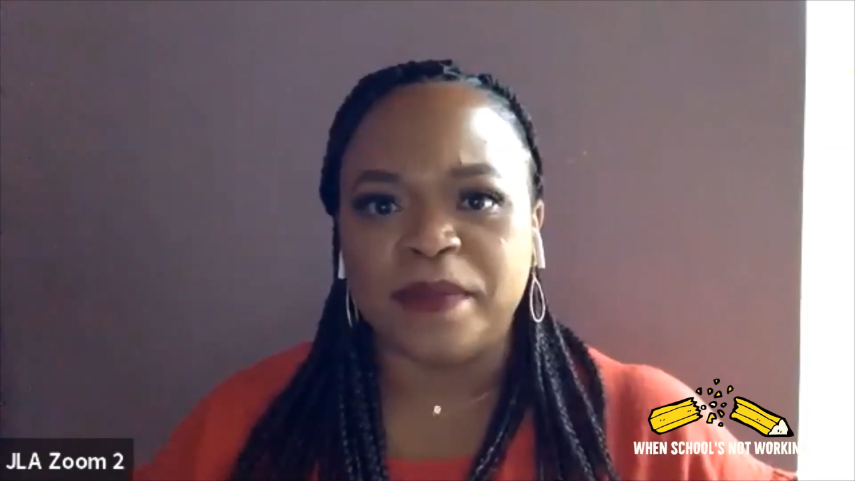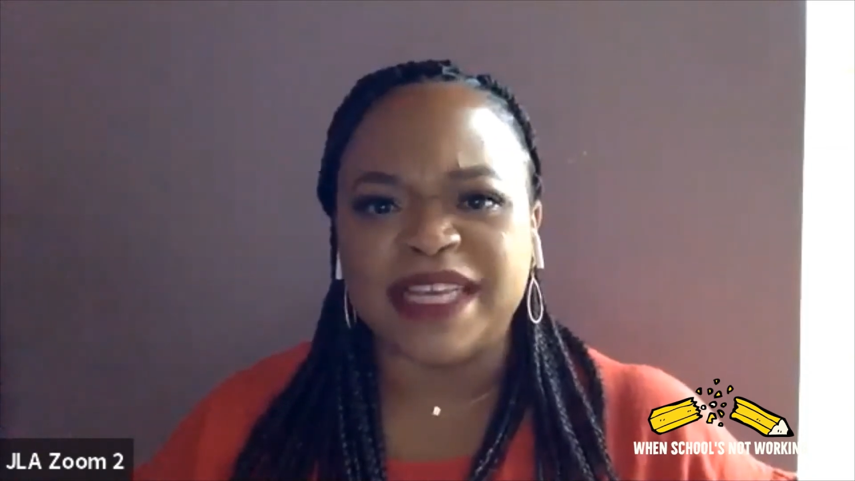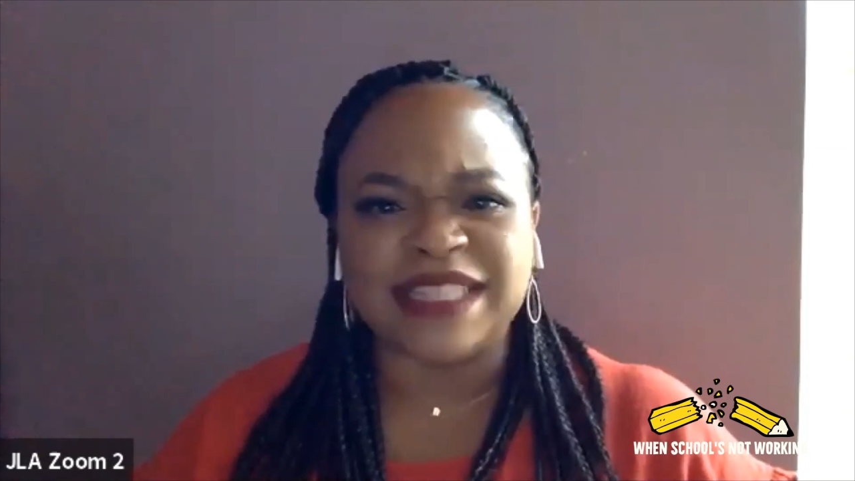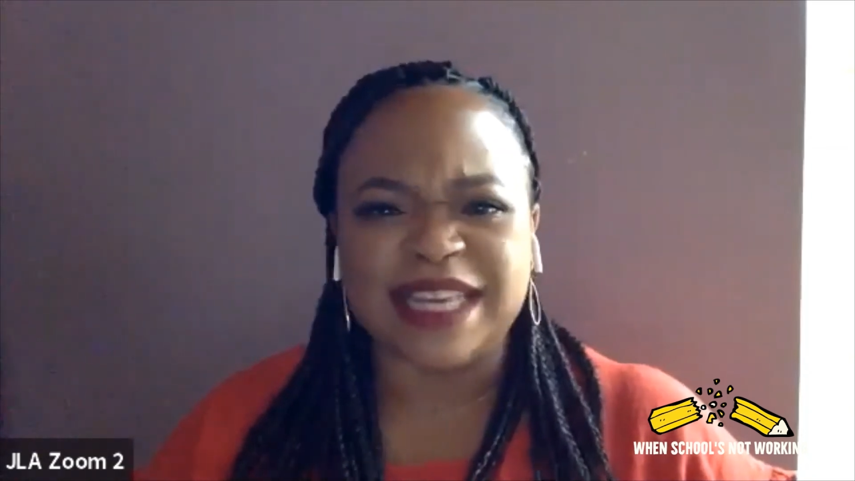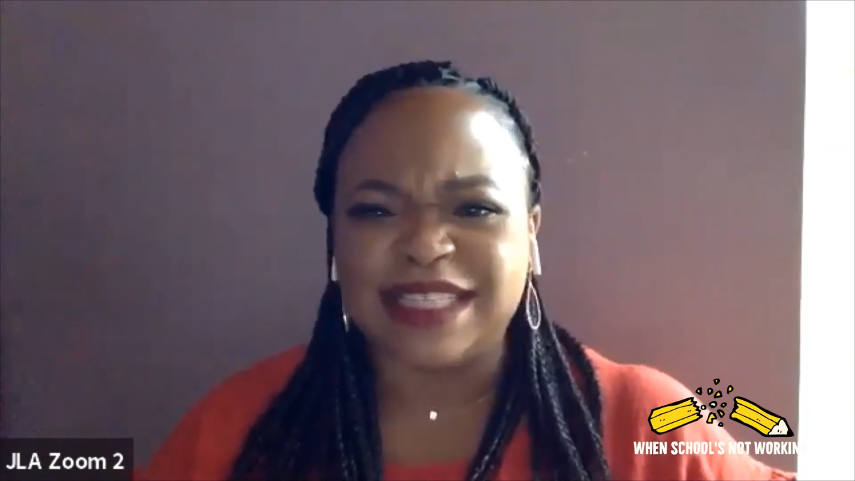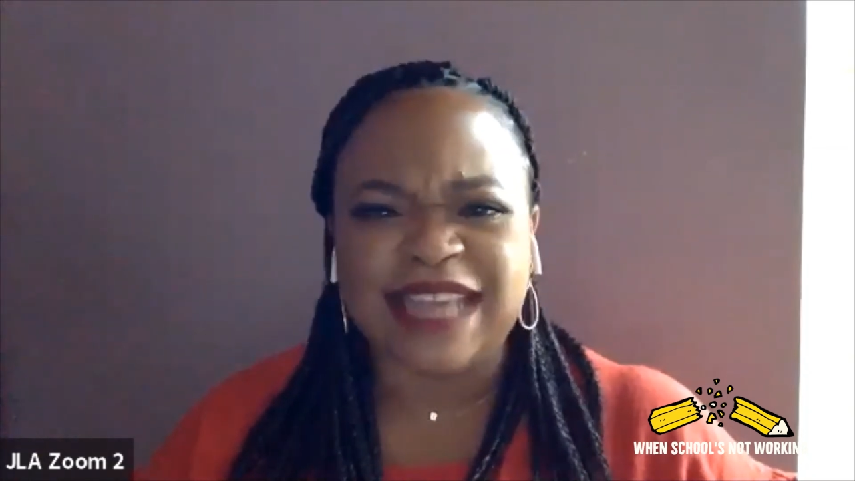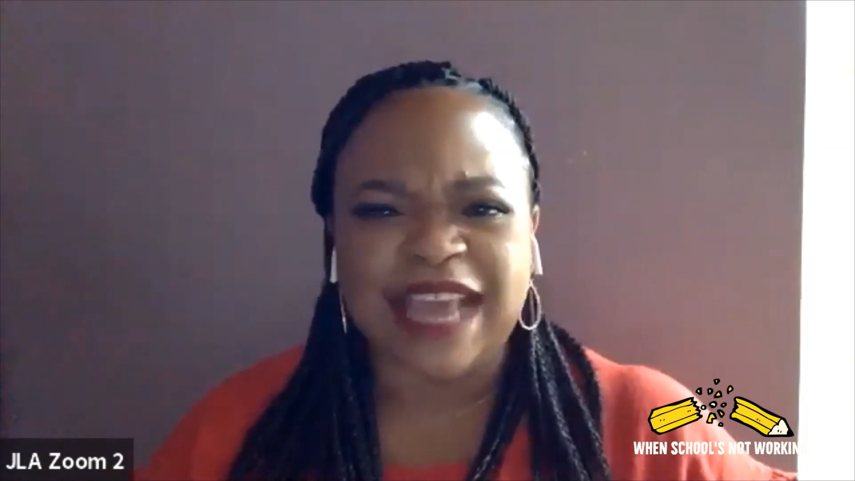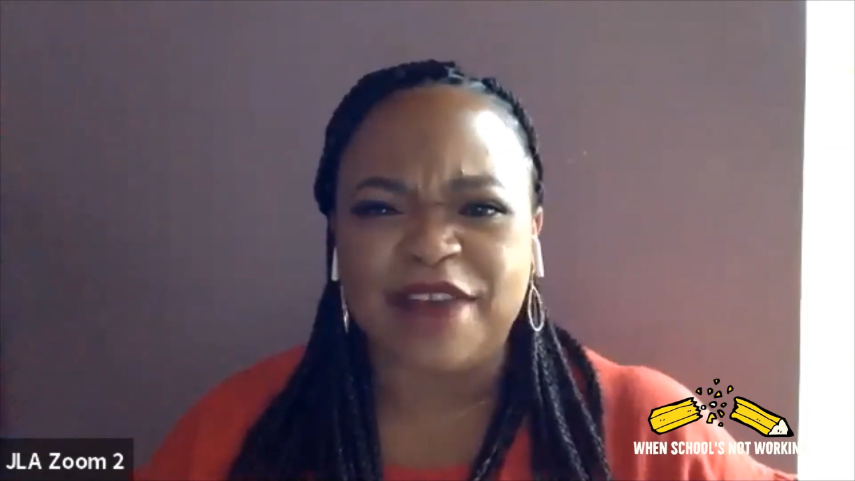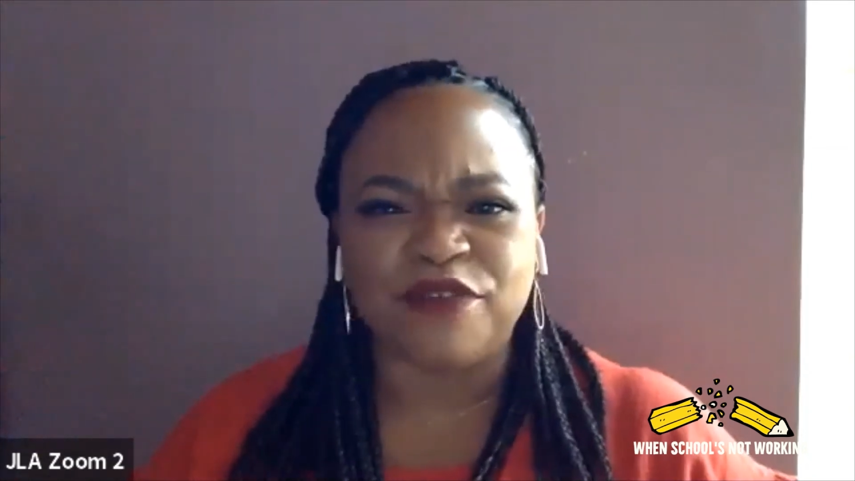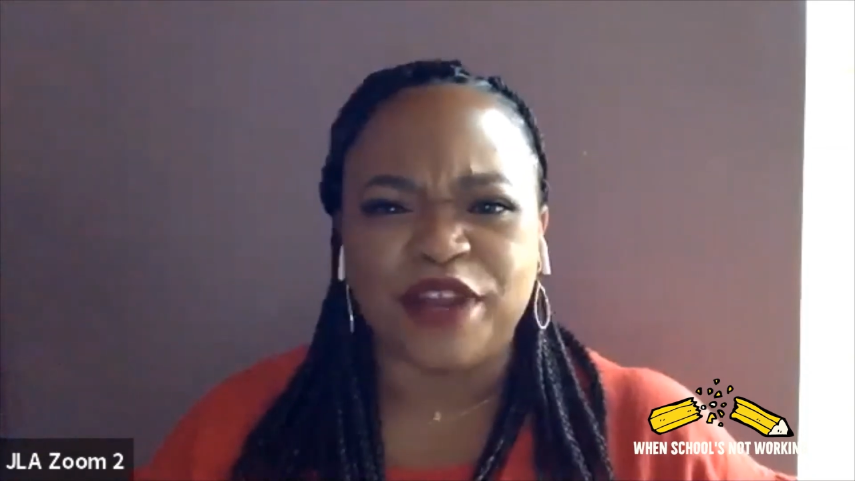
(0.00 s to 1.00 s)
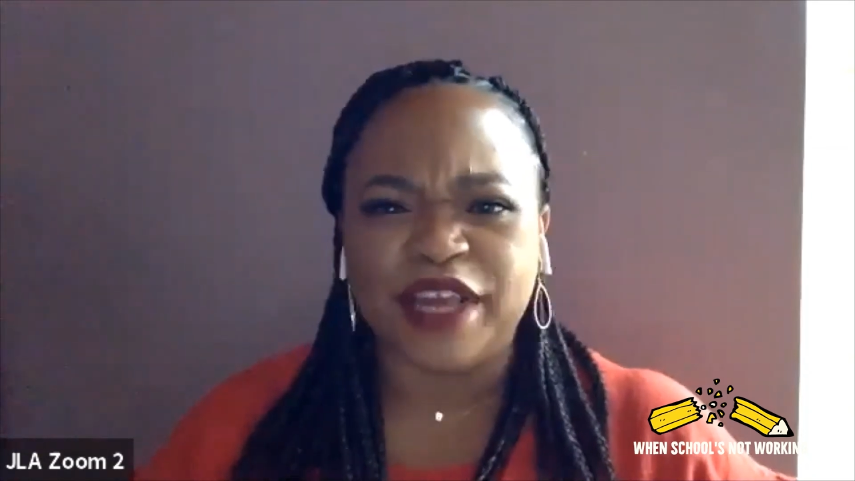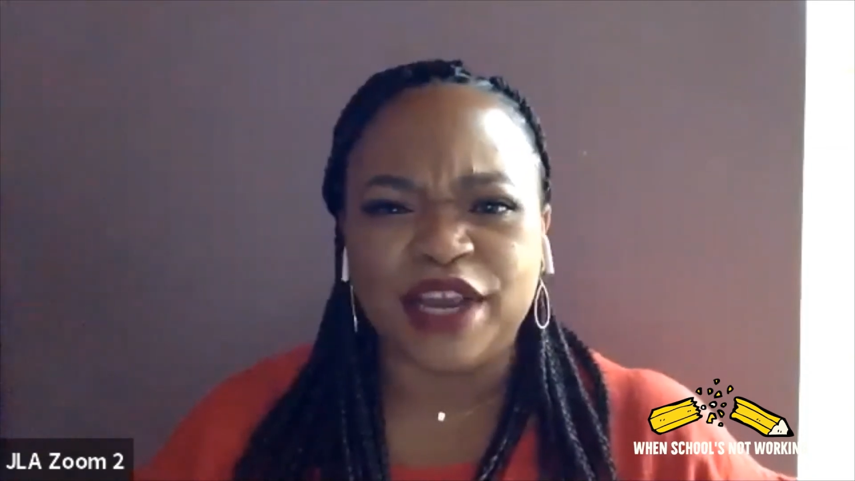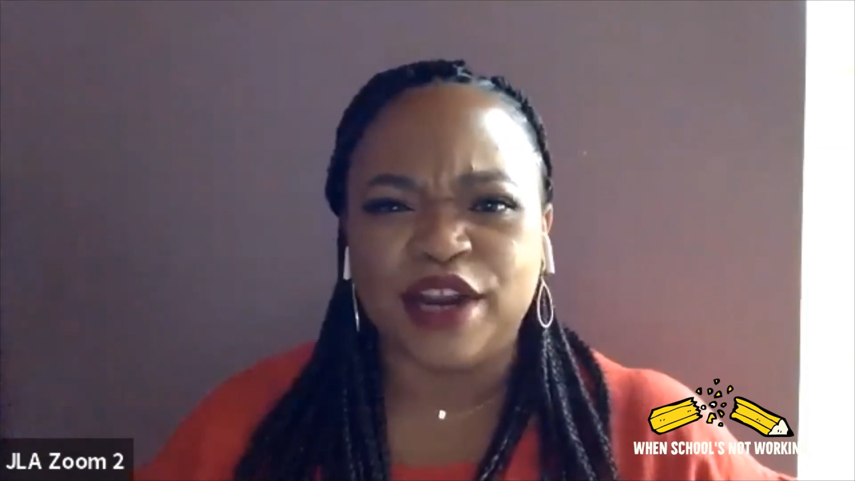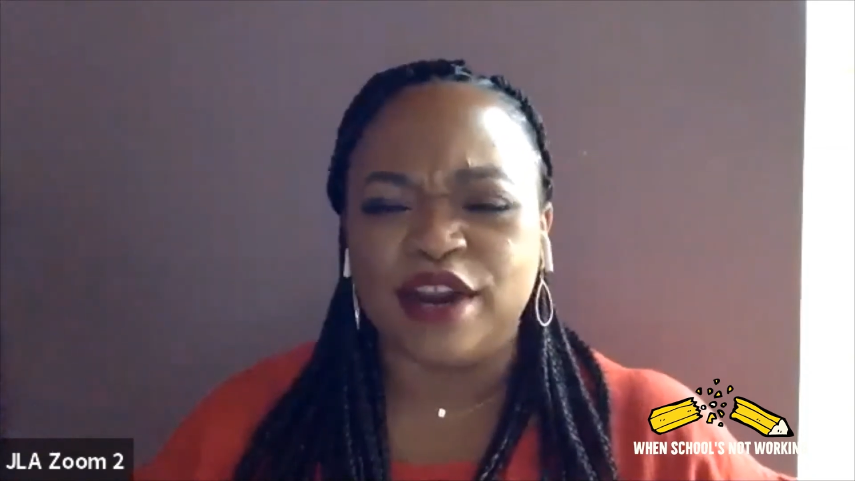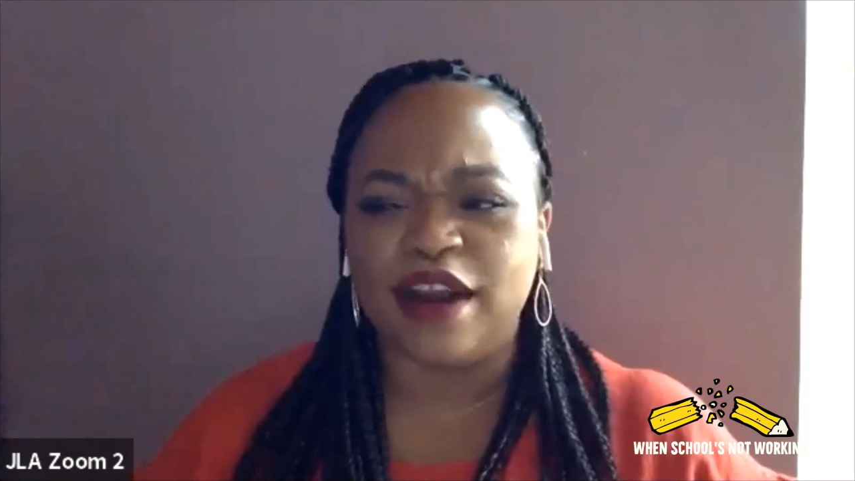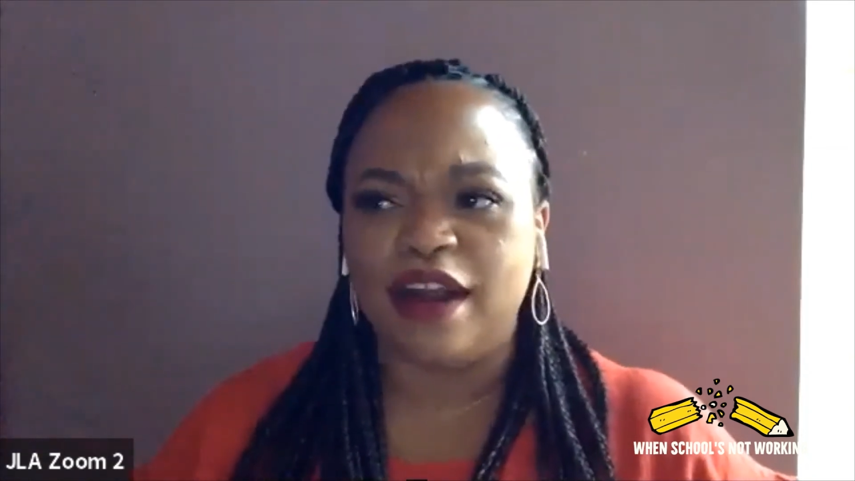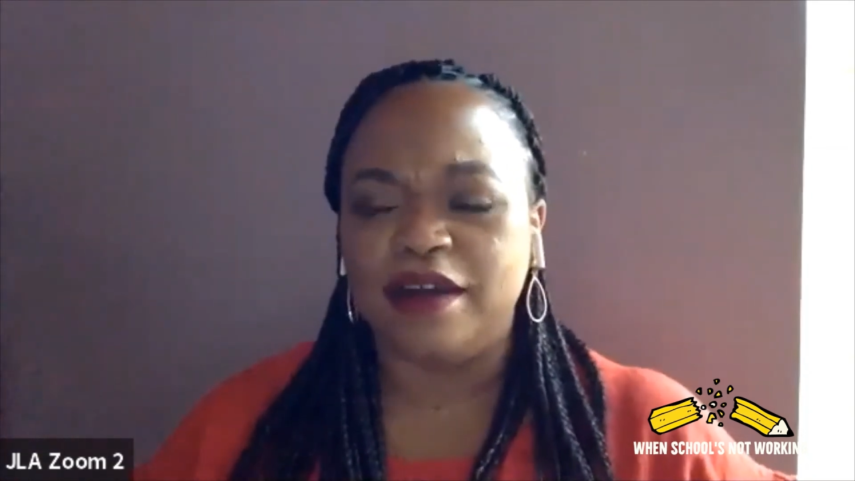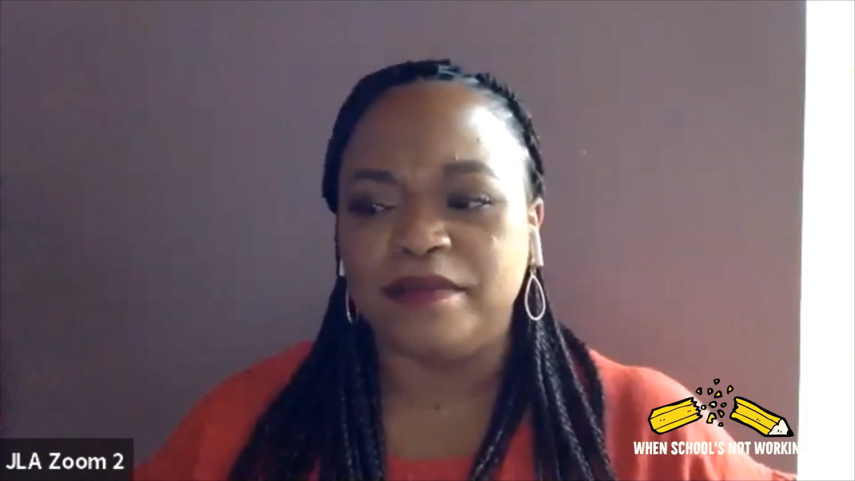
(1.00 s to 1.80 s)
because they say every year,